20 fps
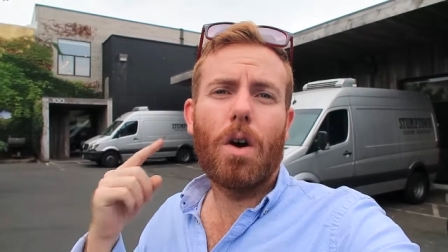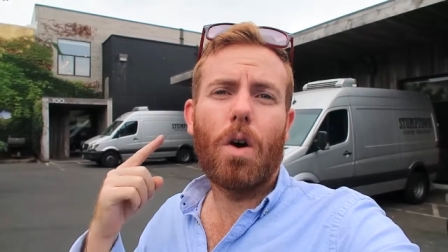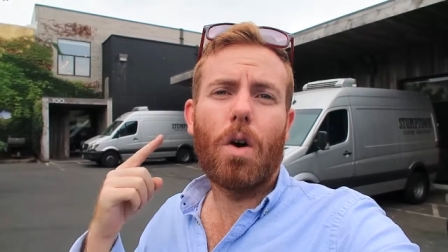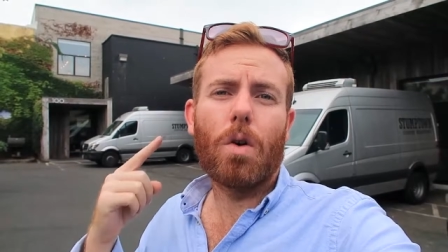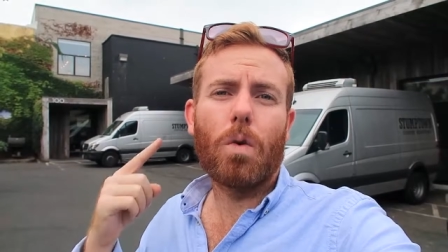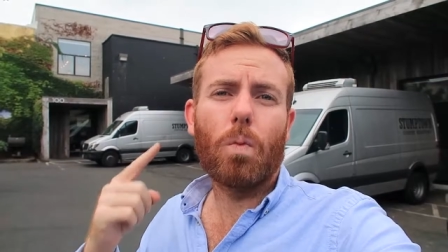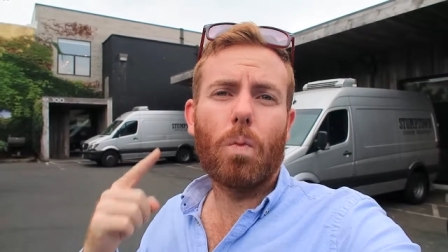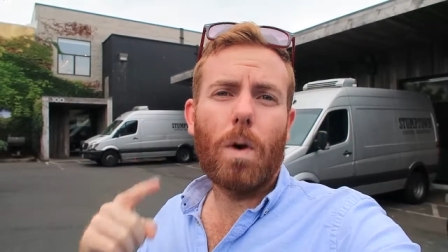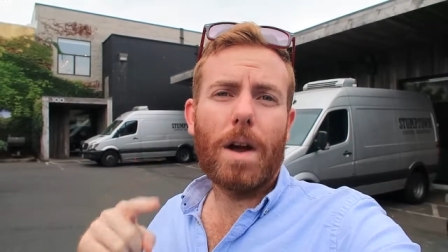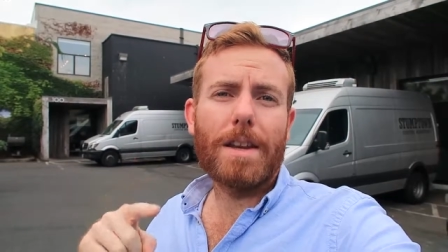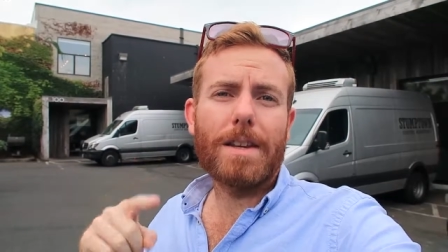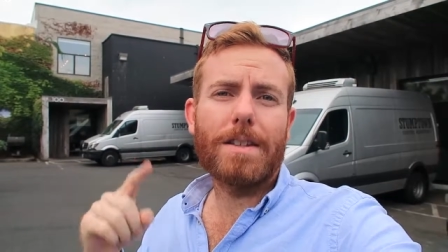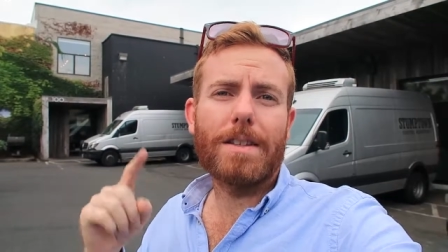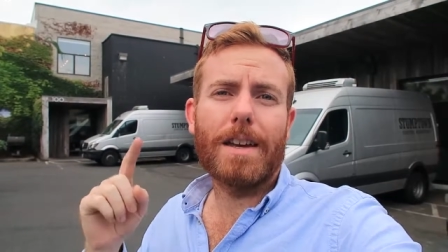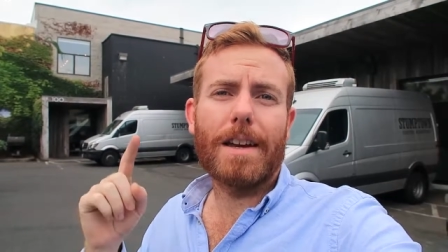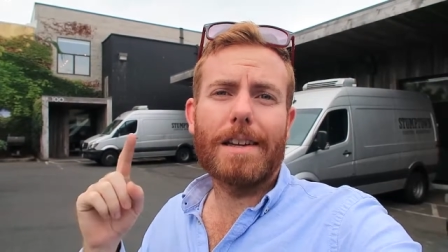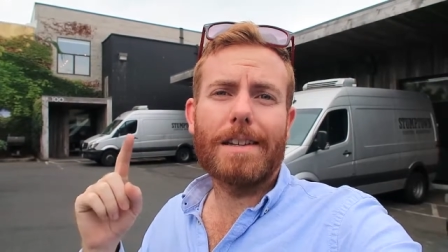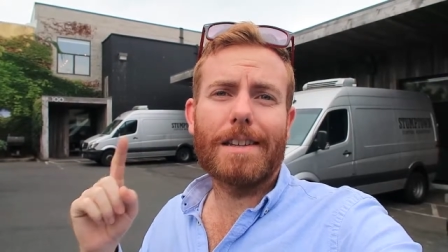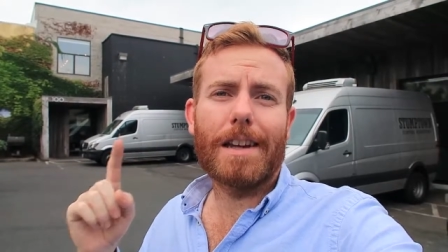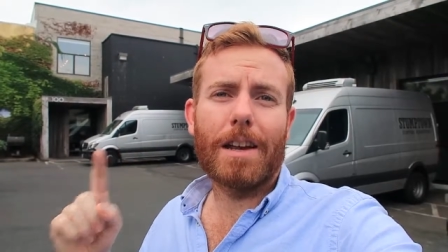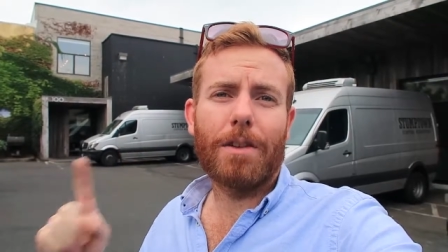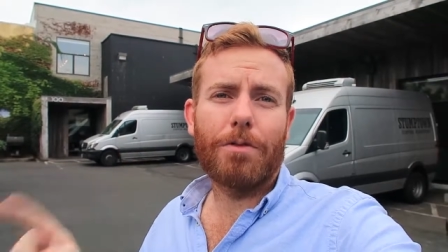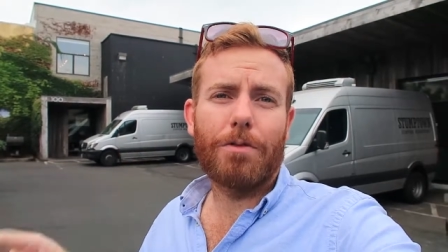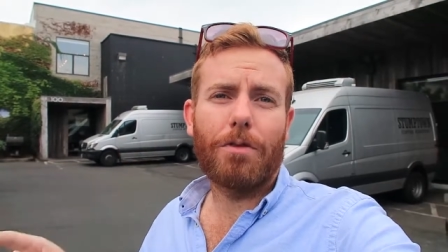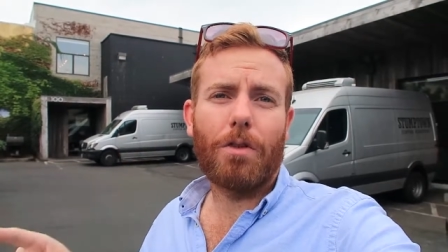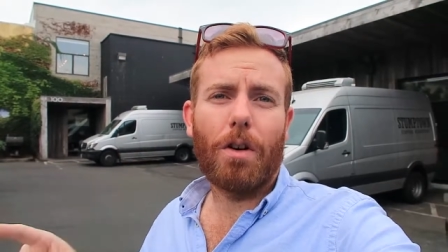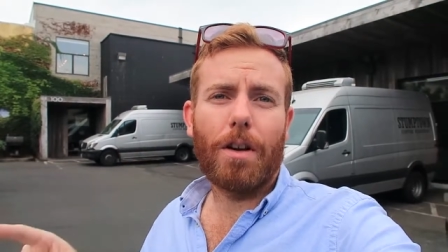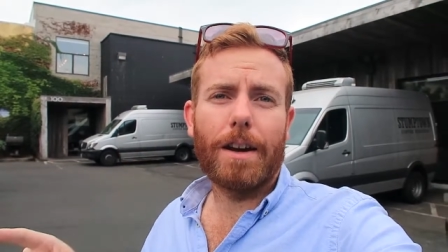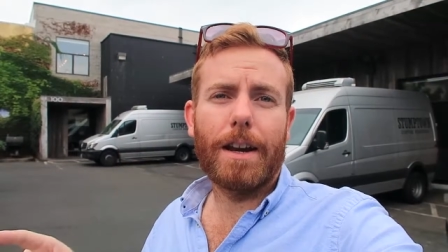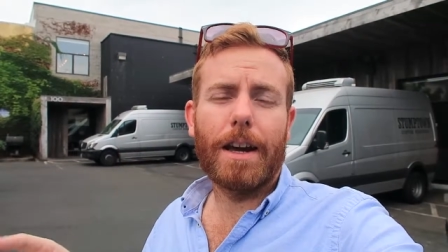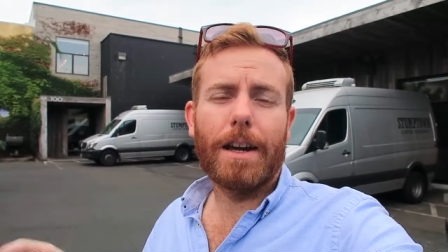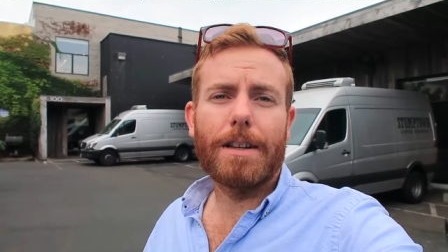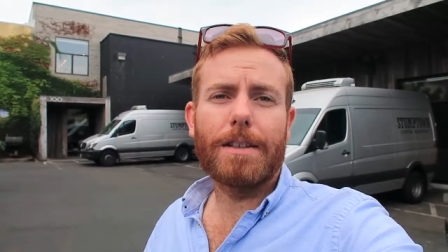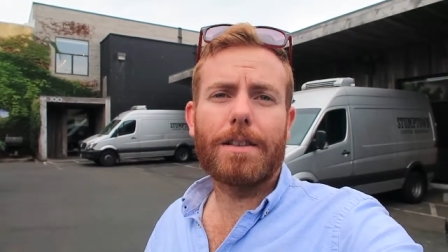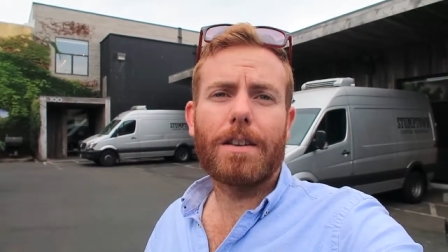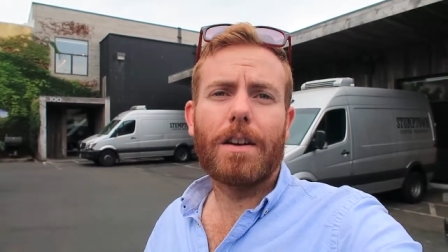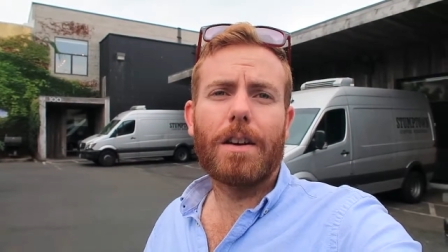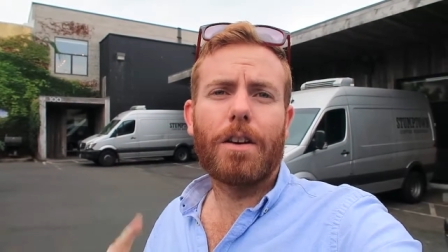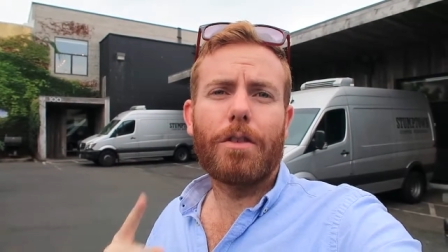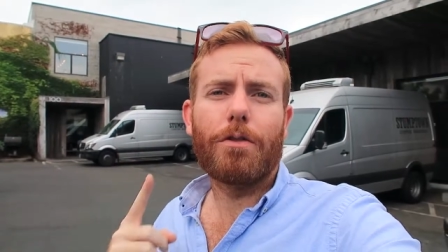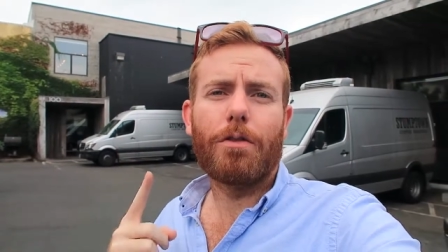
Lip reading: on Wednesdays and Fridays